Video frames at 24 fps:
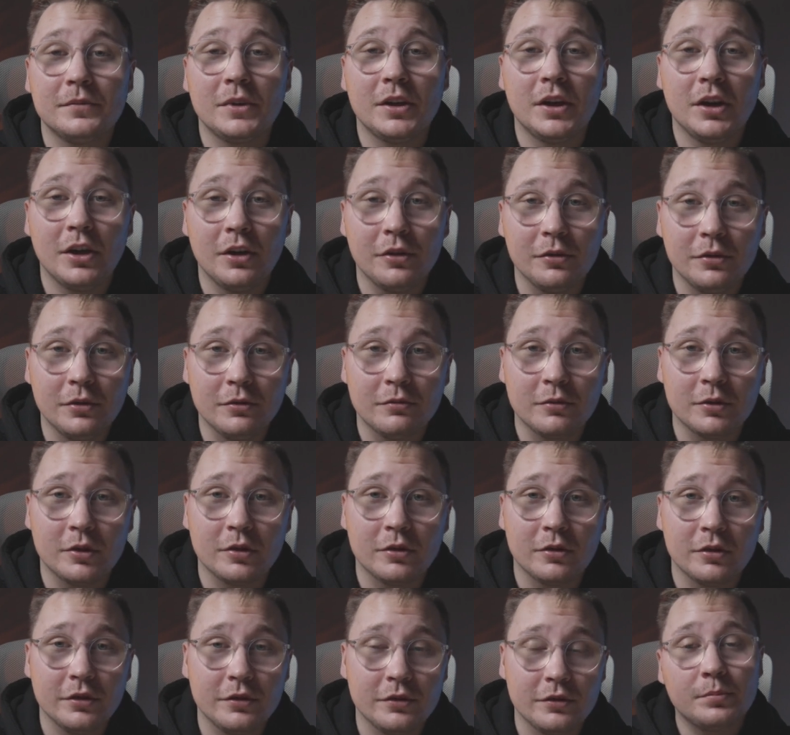audio for
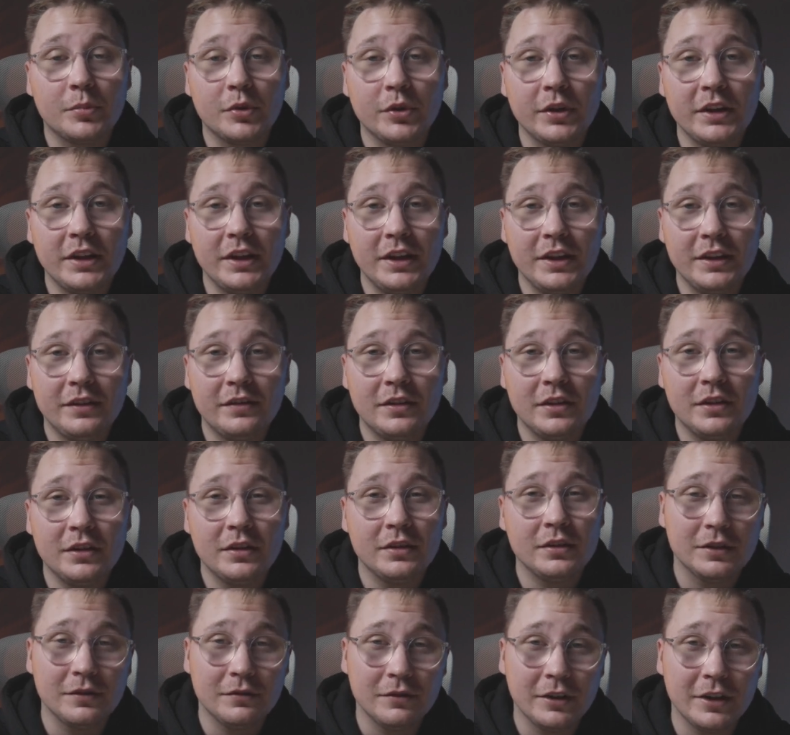cars. Pretty easy,
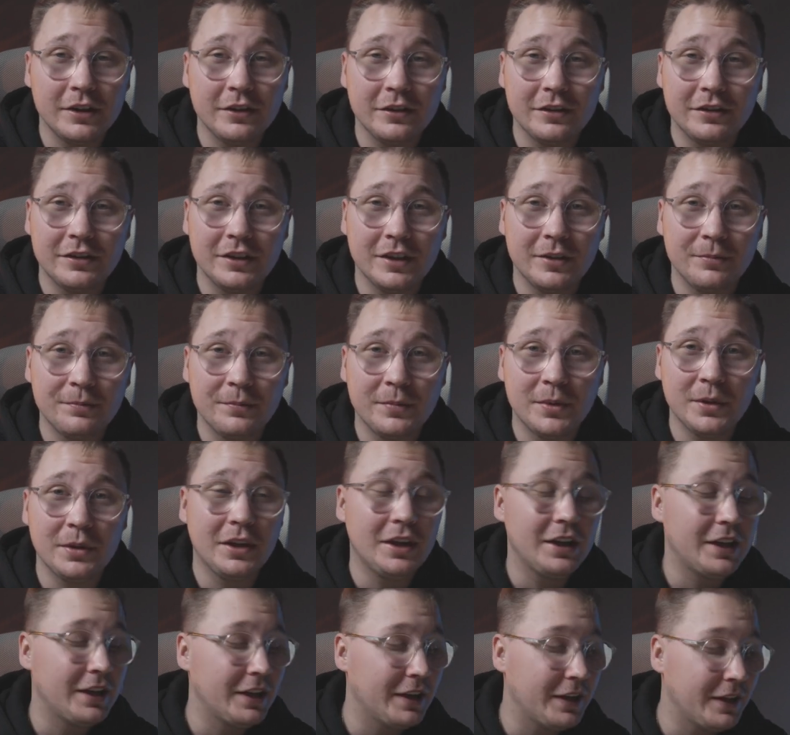very
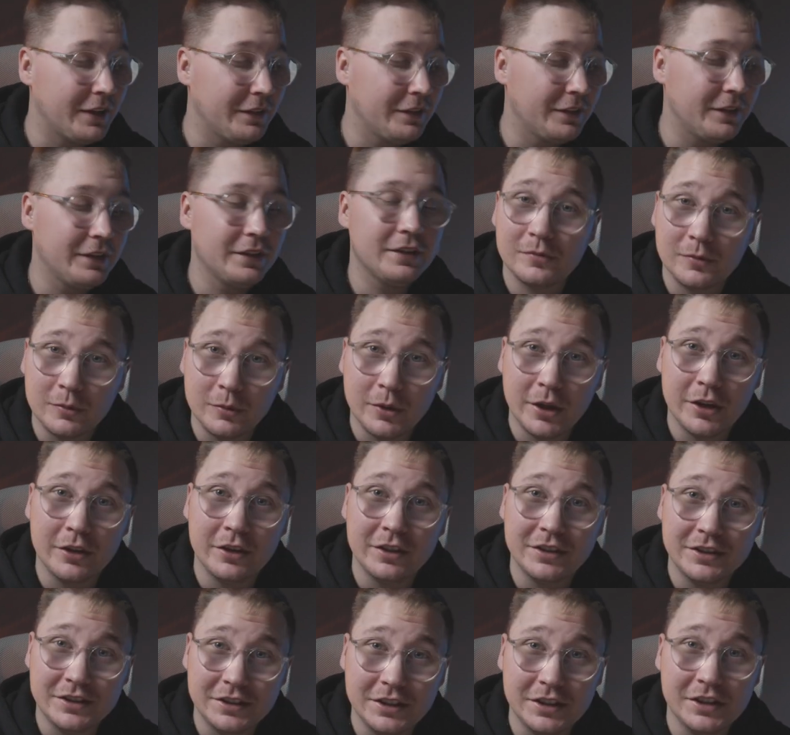simple and very
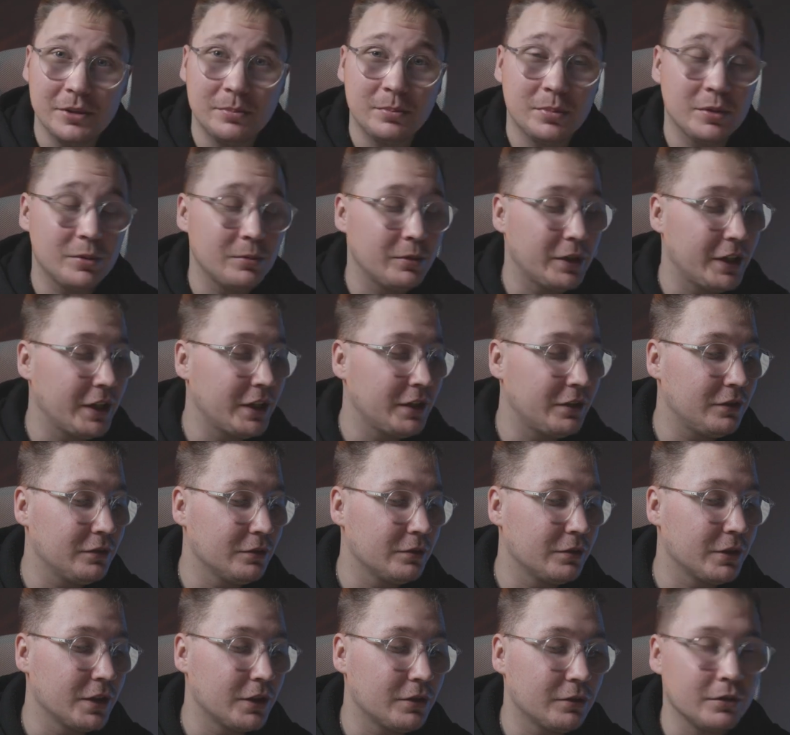cheap way to
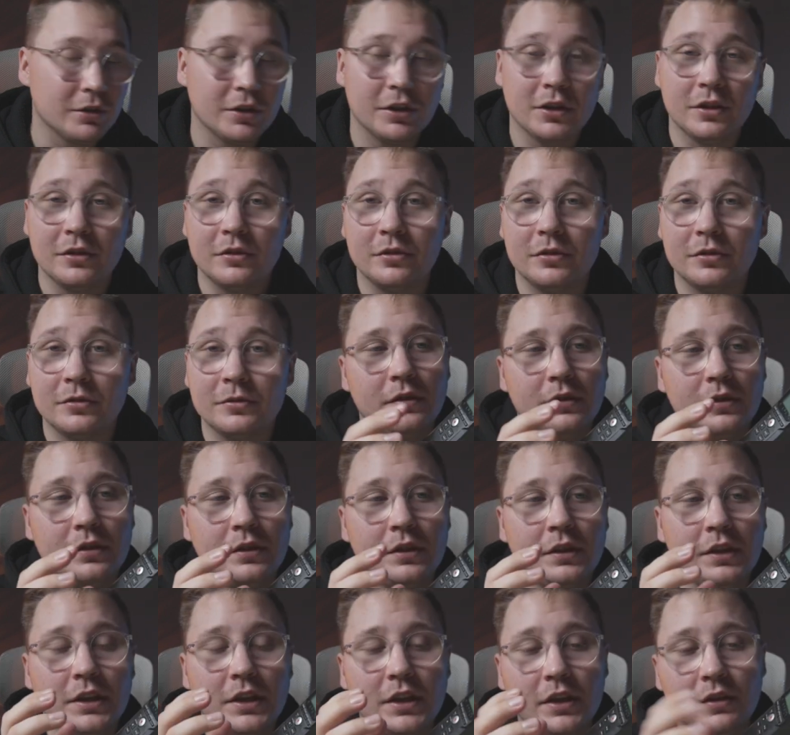record audio.
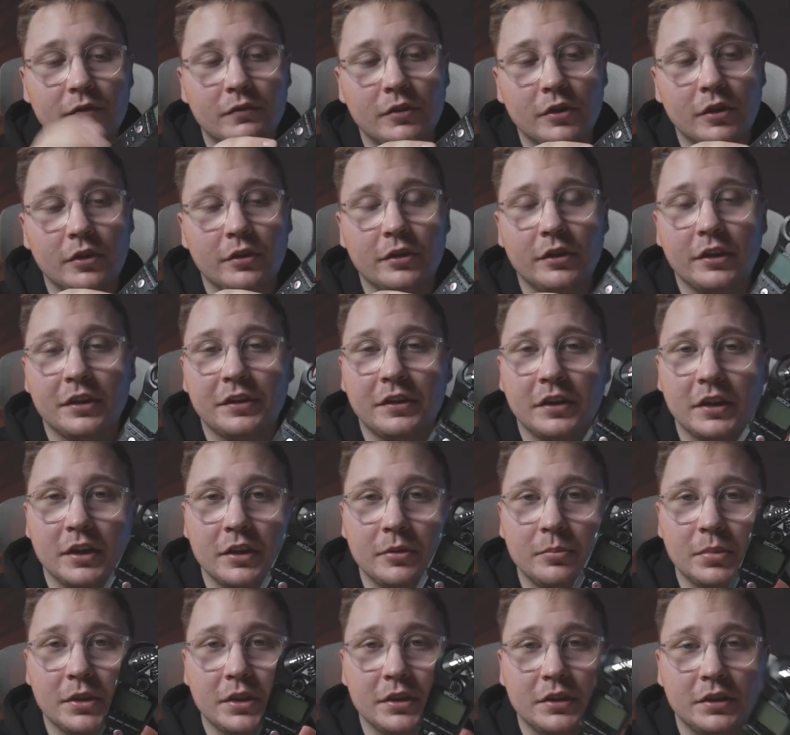If you're on a
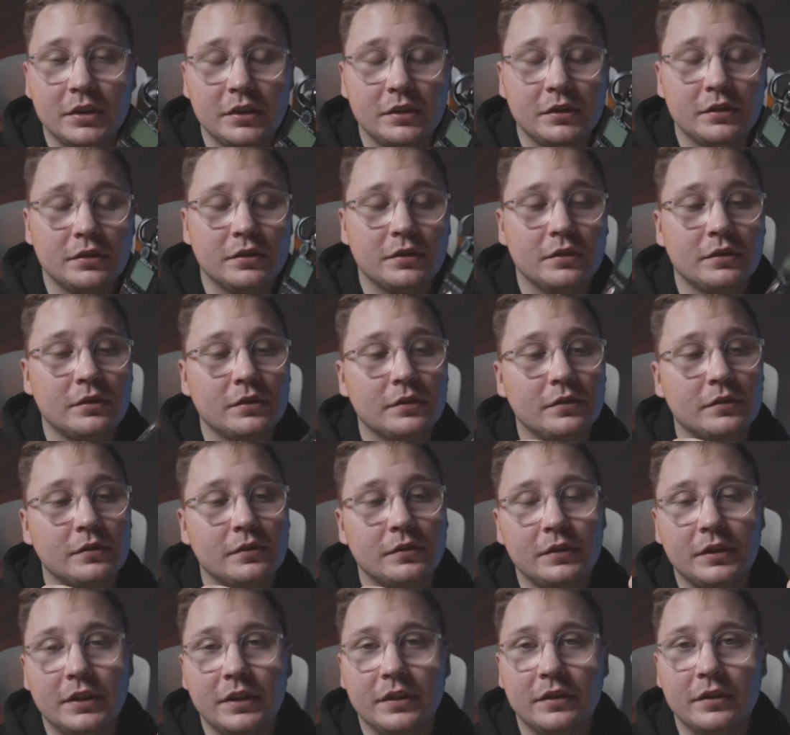tight budget,
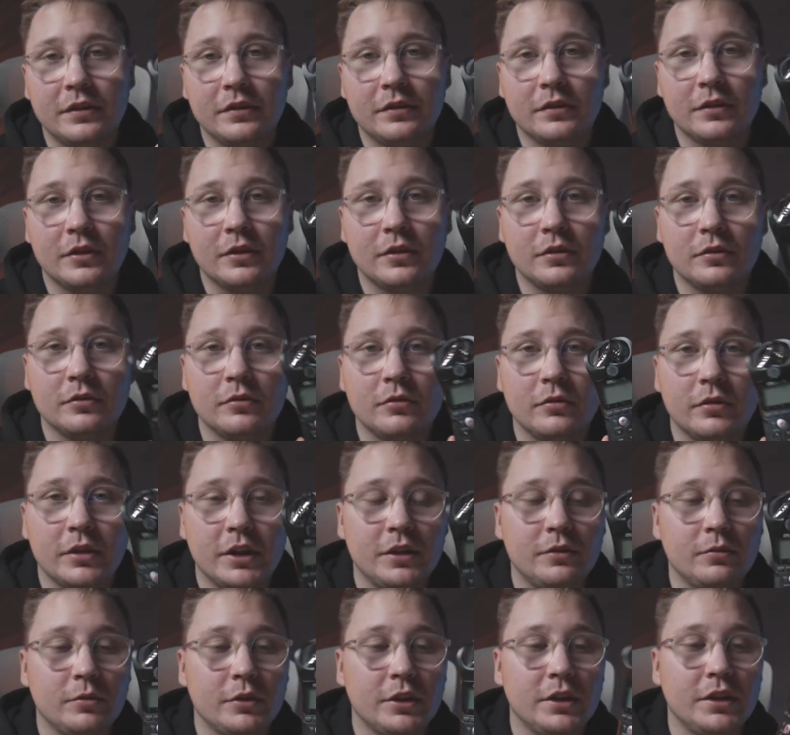this is a
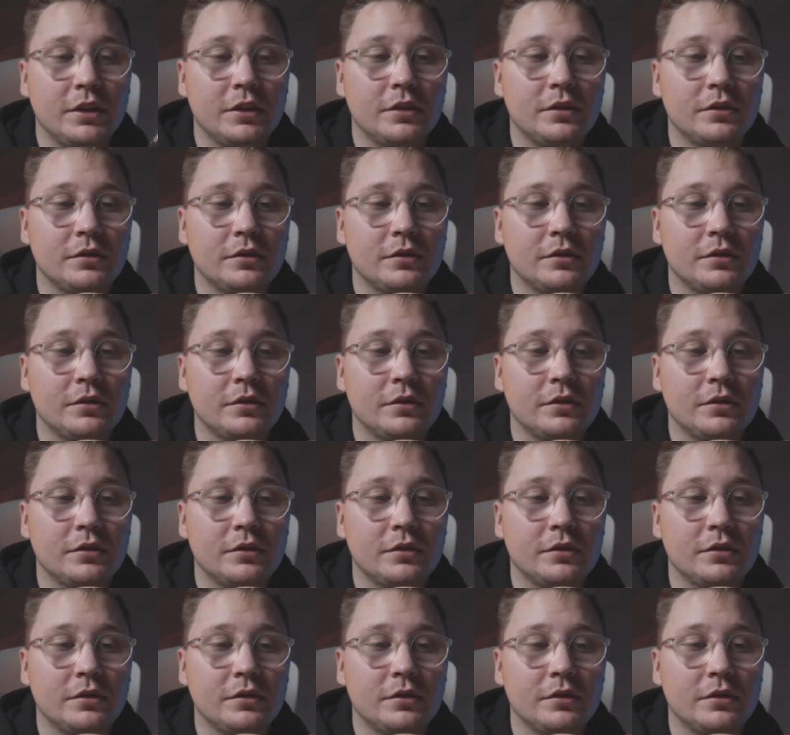great way